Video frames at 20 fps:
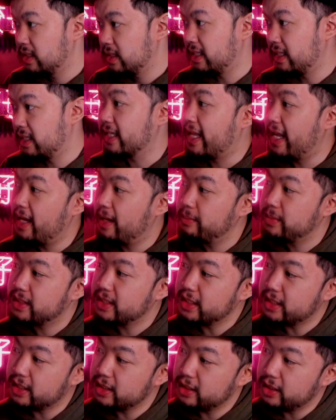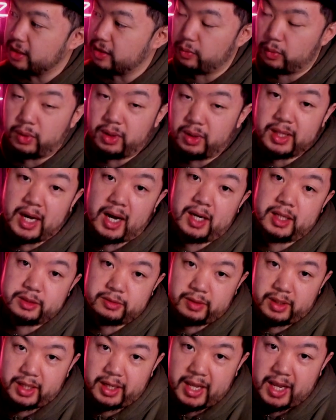At the cam position, you have one of the highest
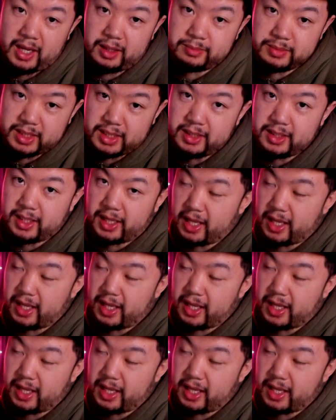rated cams in the